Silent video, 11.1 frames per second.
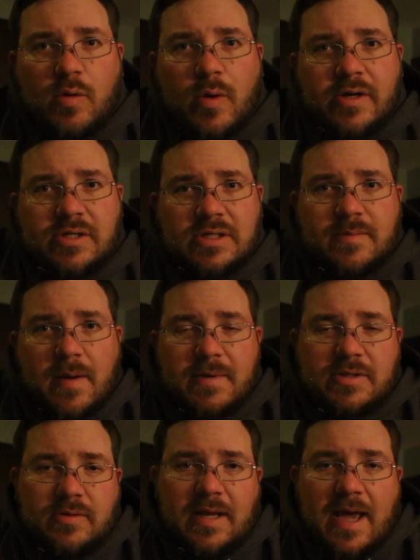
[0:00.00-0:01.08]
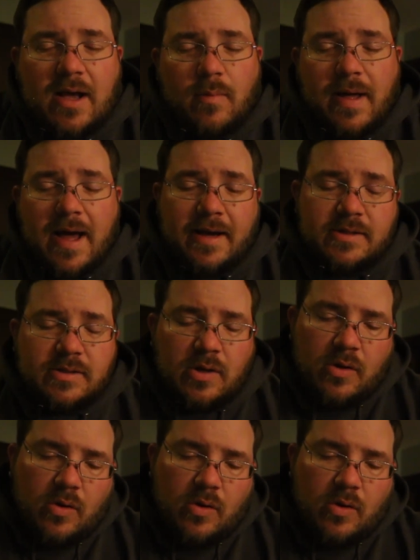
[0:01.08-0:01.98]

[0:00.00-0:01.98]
questions about Mystery Tackle Box